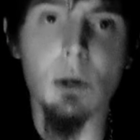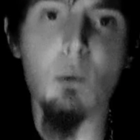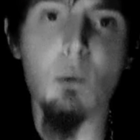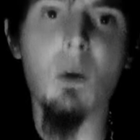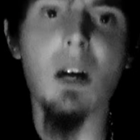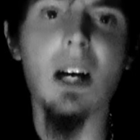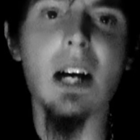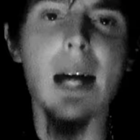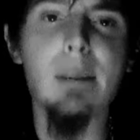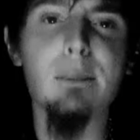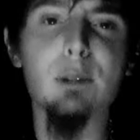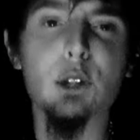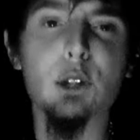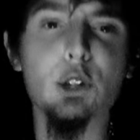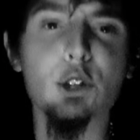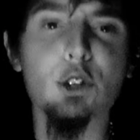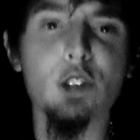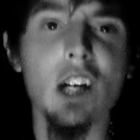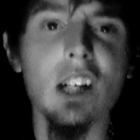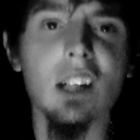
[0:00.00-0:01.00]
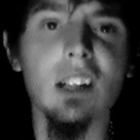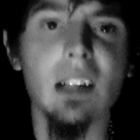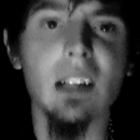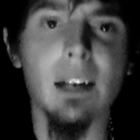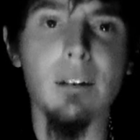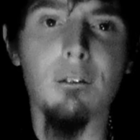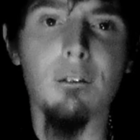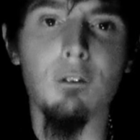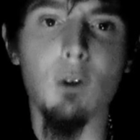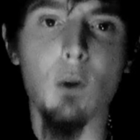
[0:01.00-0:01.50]
what I'm
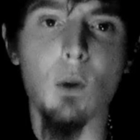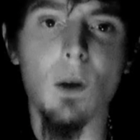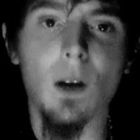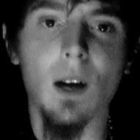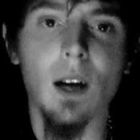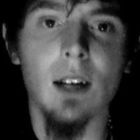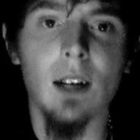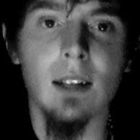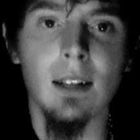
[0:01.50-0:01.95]
struggling for.